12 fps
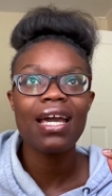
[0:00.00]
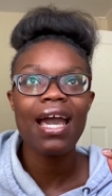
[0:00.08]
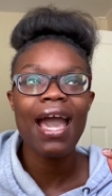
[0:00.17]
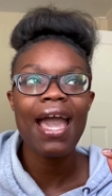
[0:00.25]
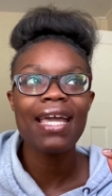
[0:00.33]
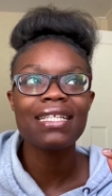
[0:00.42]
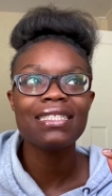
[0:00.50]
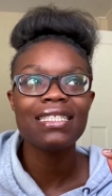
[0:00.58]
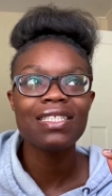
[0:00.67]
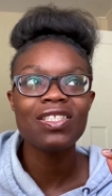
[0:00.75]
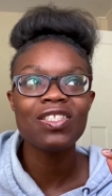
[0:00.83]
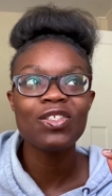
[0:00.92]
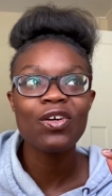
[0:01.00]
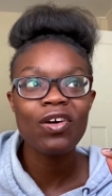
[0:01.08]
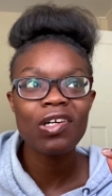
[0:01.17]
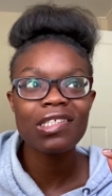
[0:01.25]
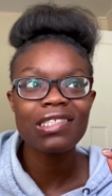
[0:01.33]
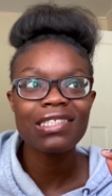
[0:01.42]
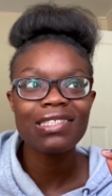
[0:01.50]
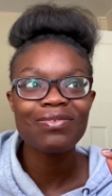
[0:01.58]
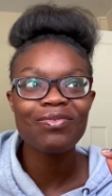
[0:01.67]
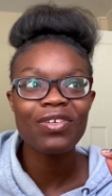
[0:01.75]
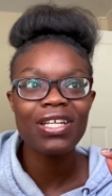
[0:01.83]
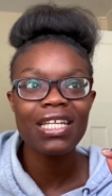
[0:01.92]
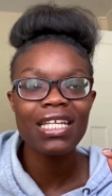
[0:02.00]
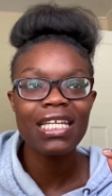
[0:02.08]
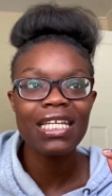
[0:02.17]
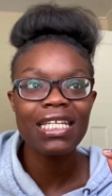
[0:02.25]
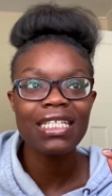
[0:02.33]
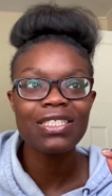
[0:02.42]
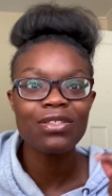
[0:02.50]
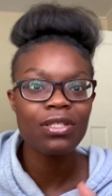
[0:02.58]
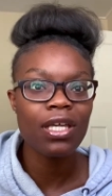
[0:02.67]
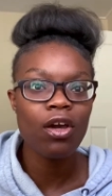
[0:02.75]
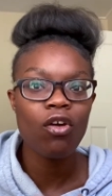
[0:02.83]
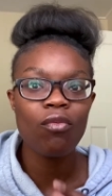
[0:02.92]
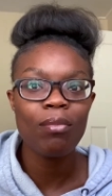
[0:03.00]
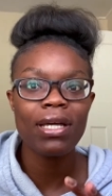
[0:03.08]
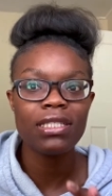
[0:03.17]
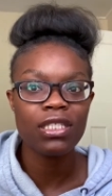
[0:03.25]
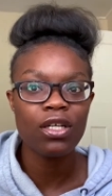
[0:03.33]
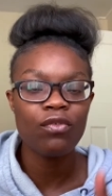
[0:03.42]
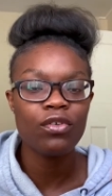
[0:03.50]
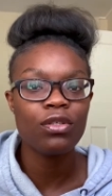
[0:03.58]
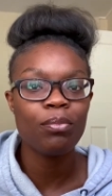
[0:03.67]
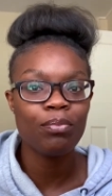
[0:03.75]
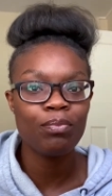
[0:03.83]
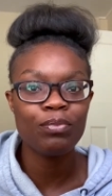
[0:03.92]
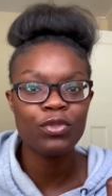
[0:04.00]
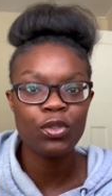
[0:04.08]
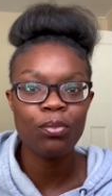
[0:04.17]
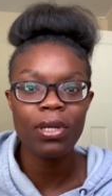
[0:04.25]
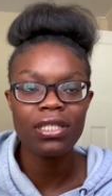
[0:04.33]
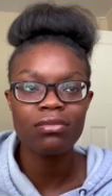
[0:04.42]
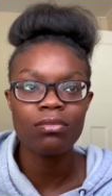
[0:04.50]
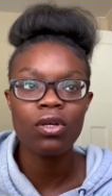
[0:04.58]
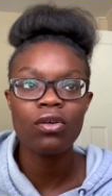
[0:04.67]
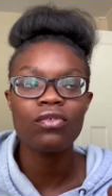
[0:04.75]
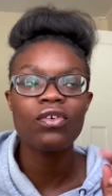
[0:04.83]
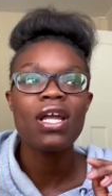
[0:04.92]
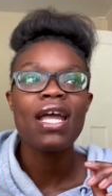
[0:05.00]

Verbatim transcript: I did not really take care of myself for the 2 past months.